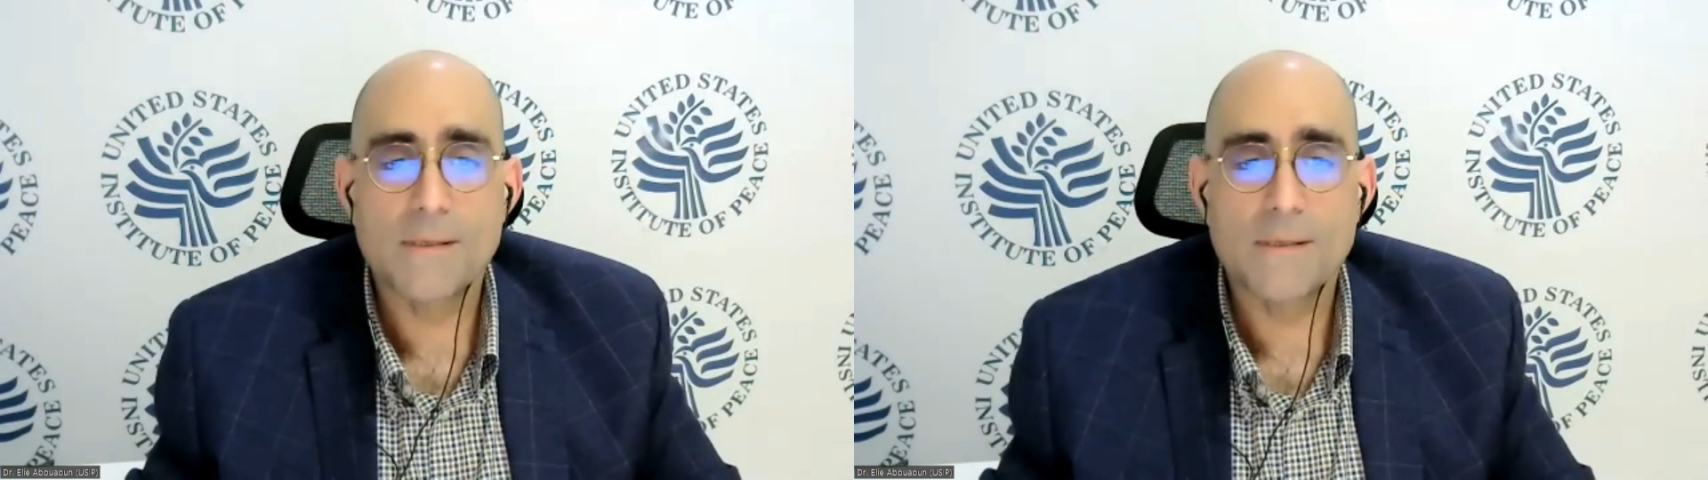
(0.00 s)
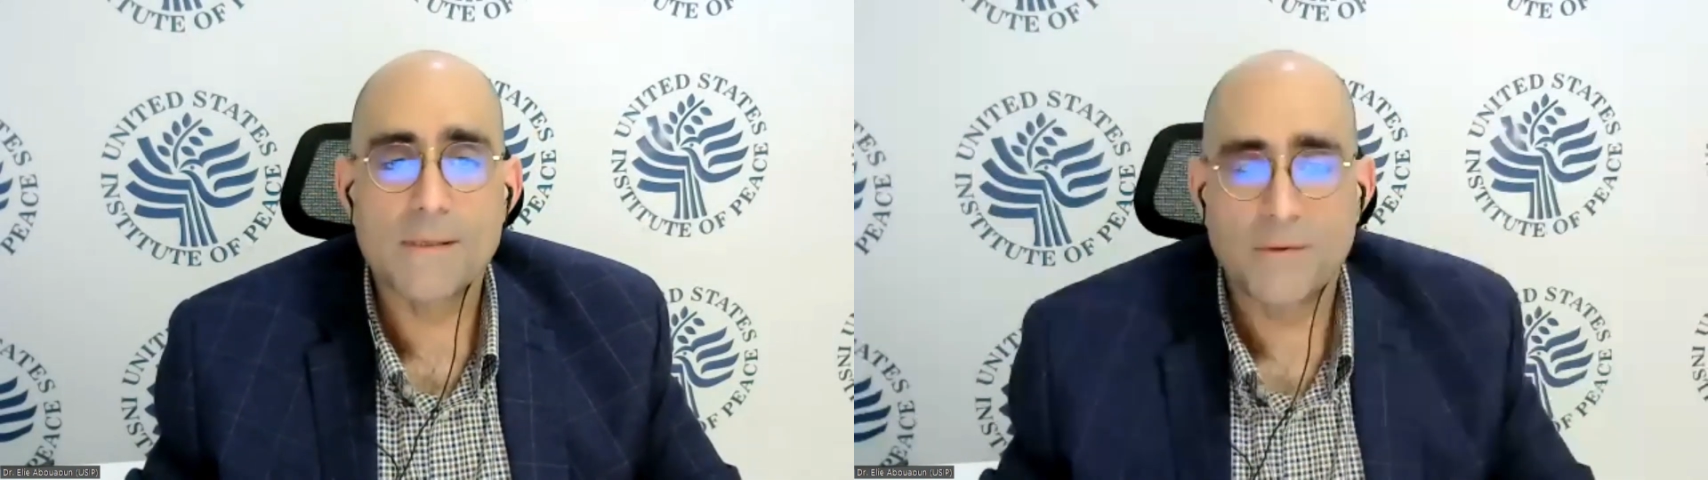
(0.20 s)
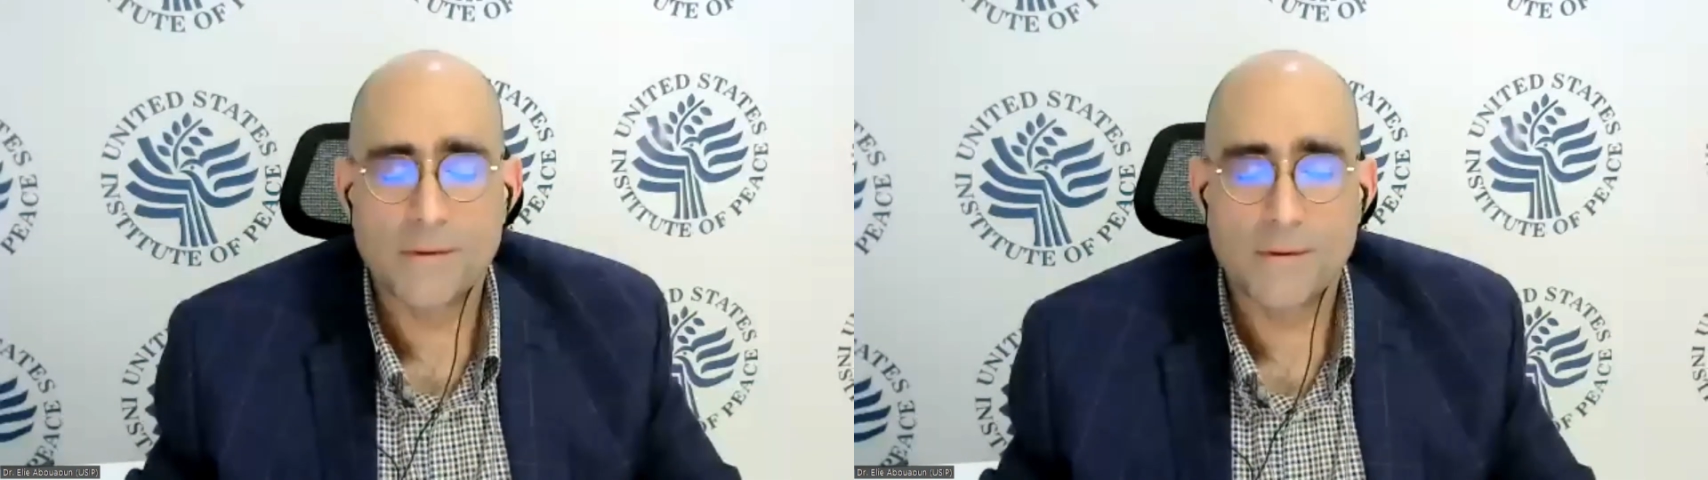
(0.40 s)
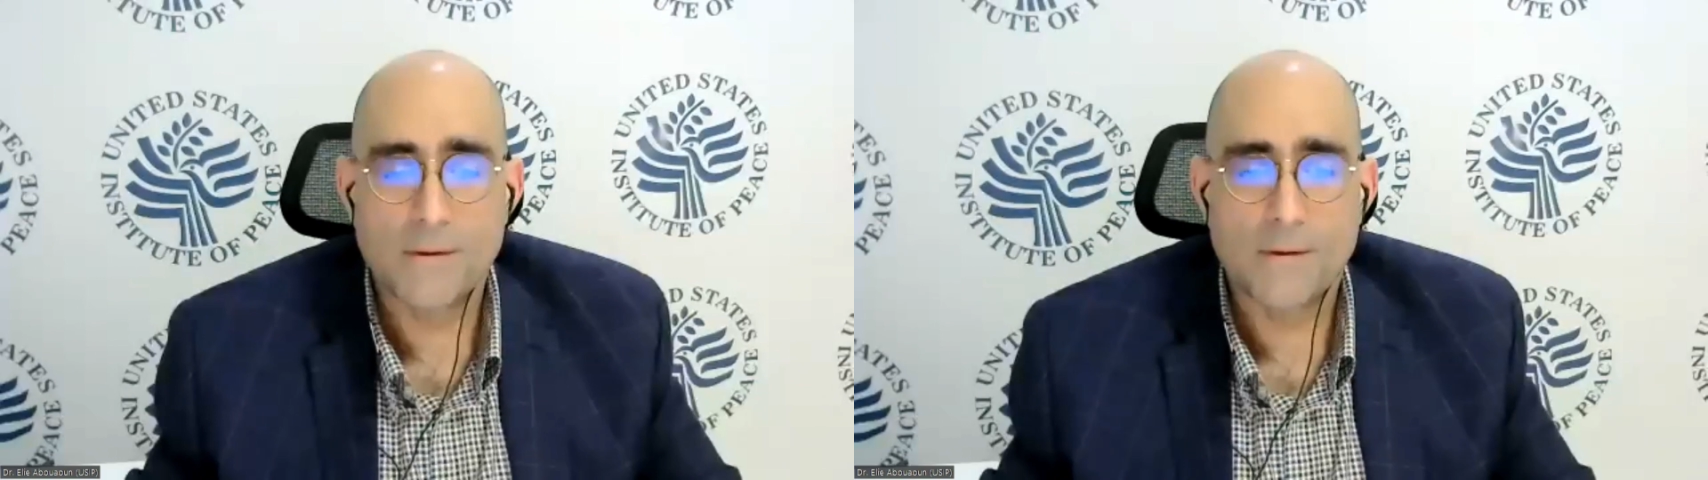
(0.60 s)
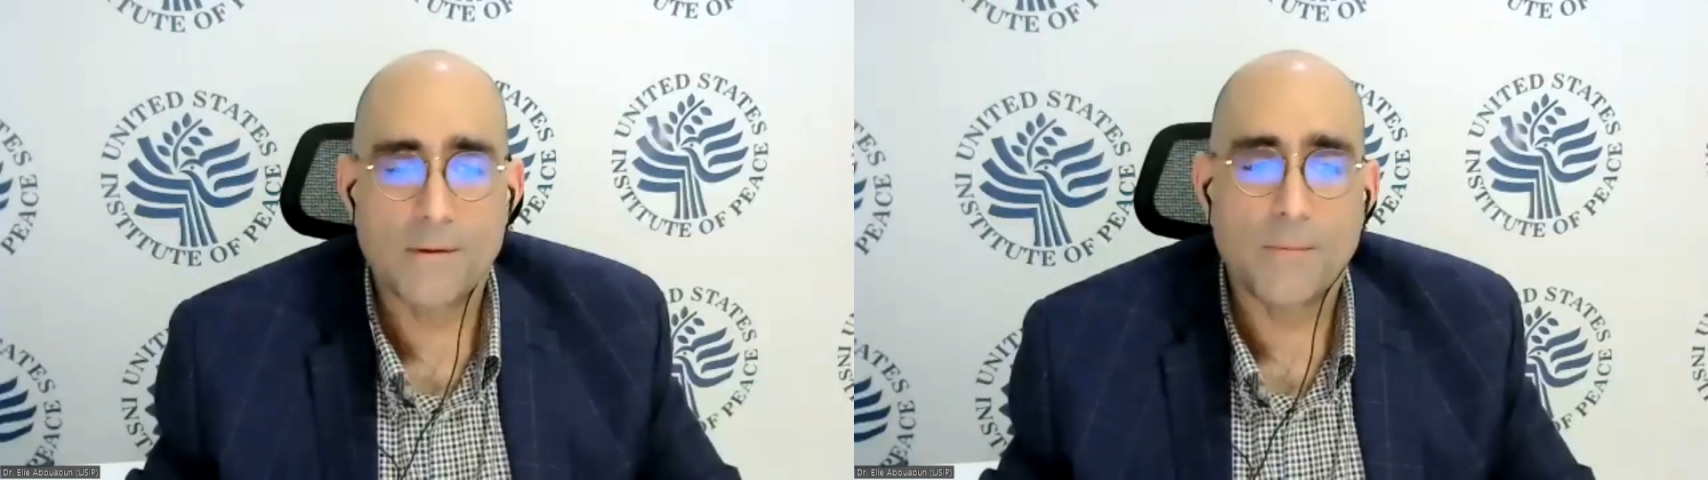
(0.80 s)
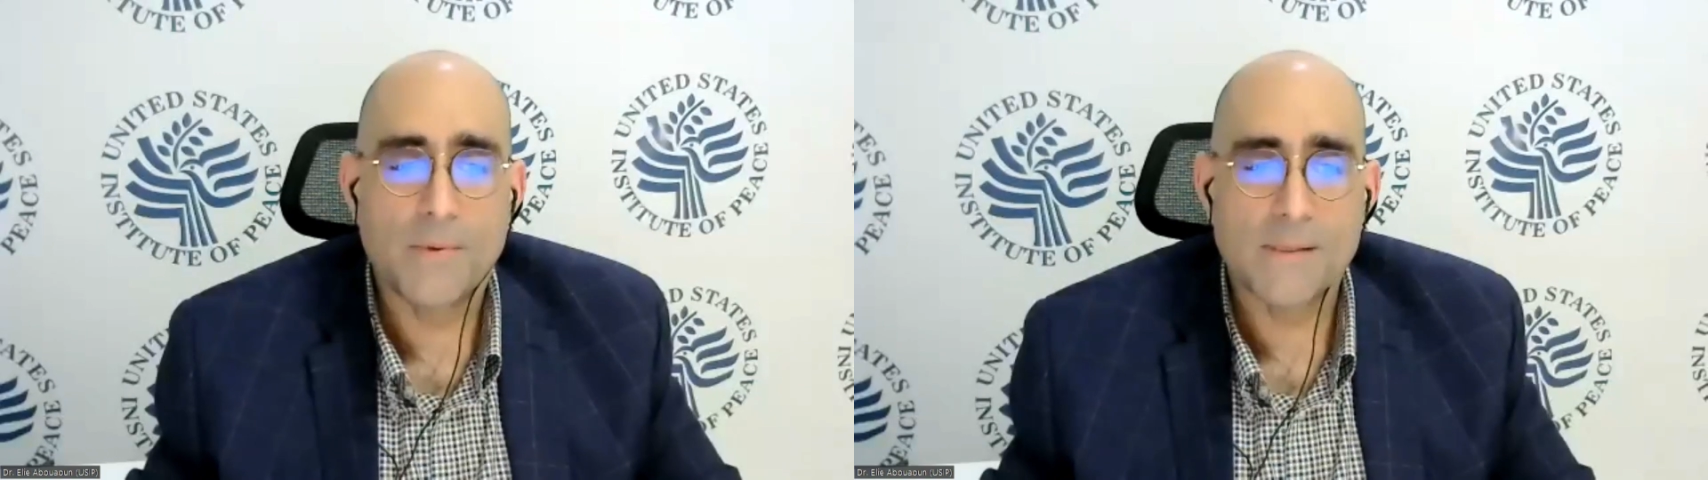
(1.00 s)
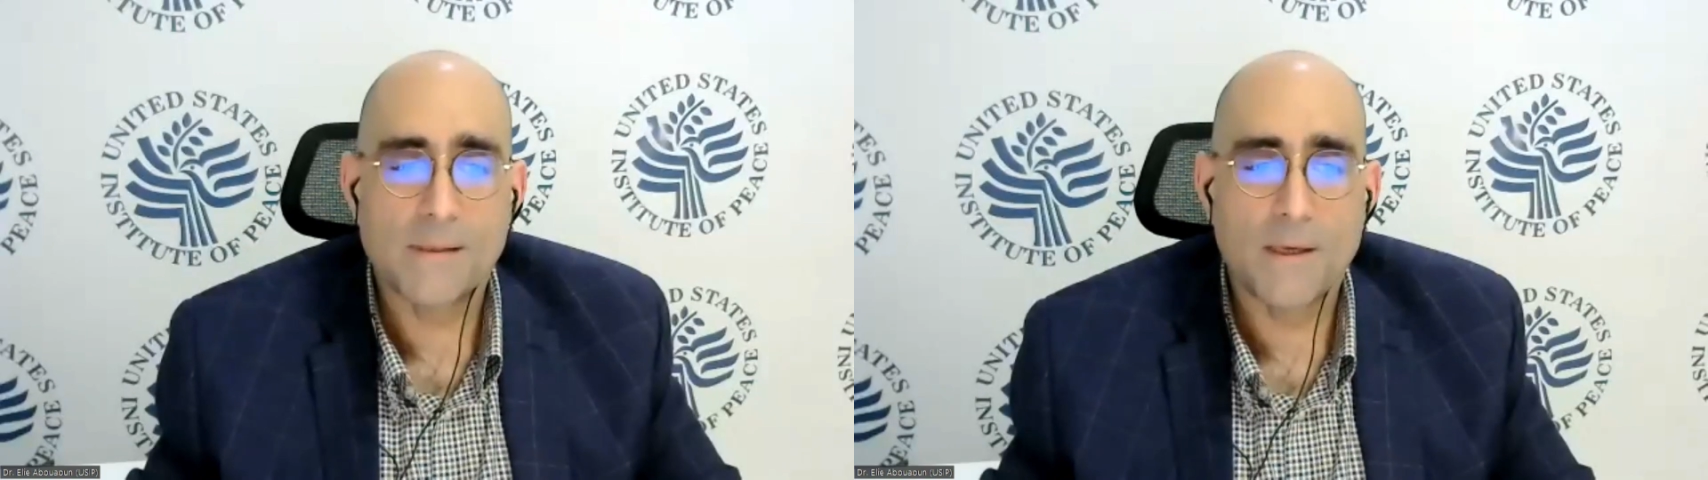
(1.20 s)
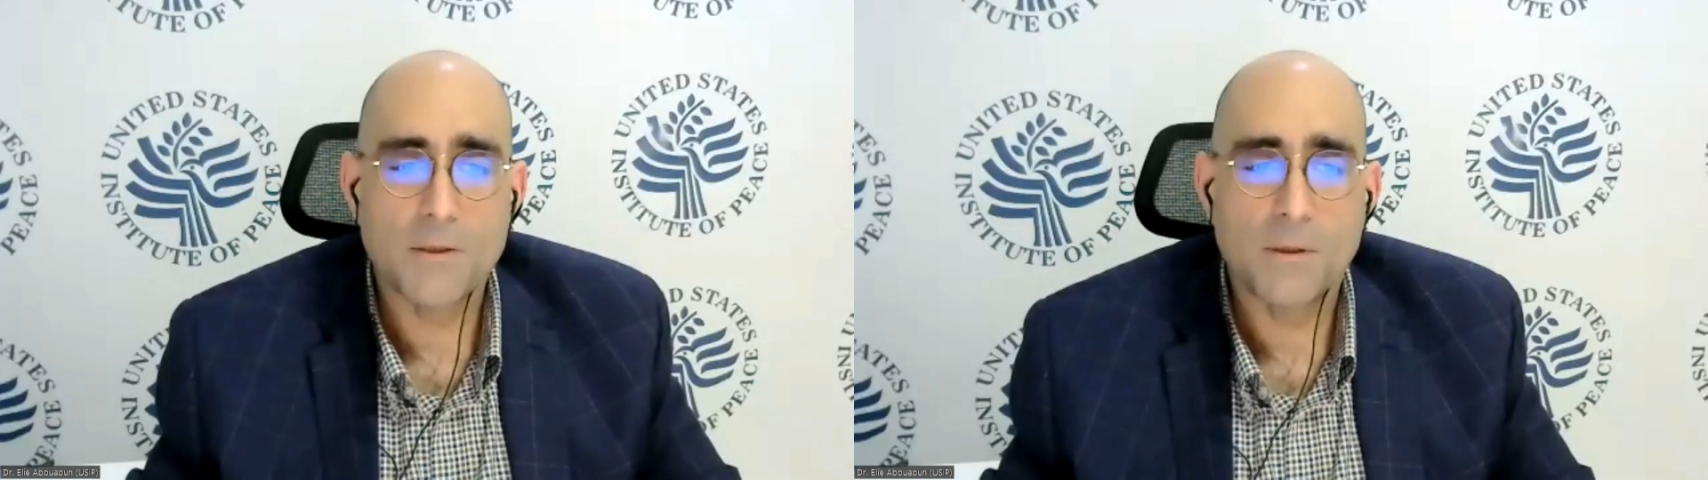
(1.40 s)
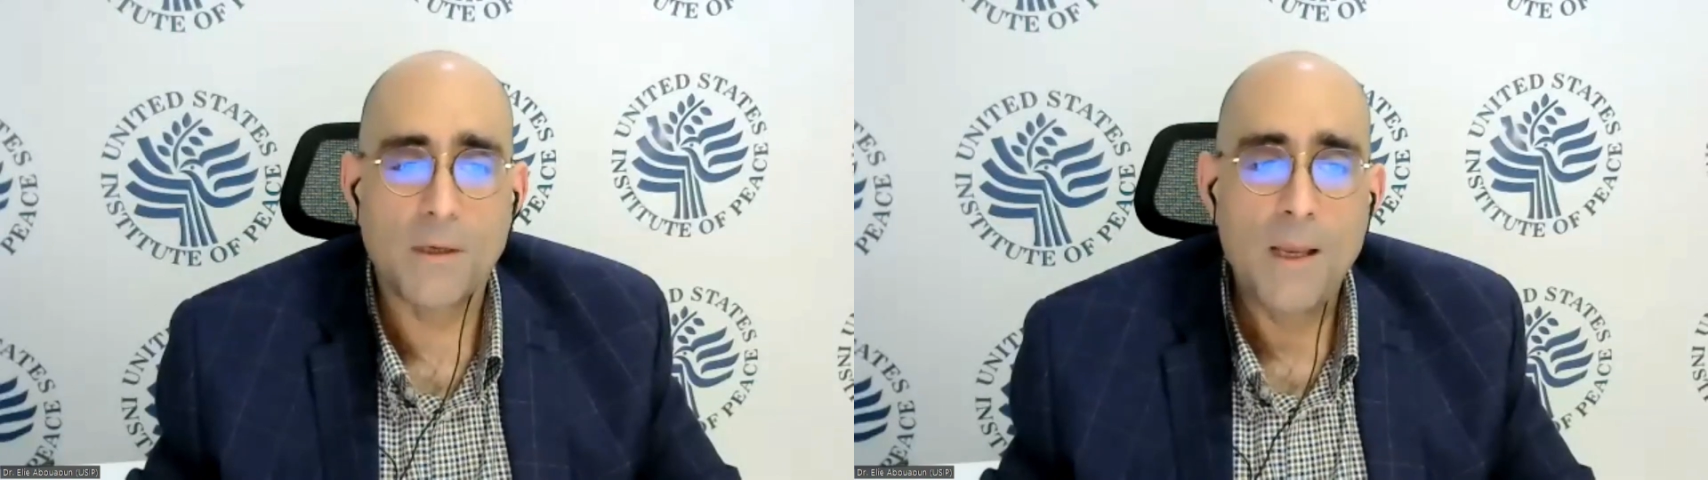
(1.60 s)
after the presentation.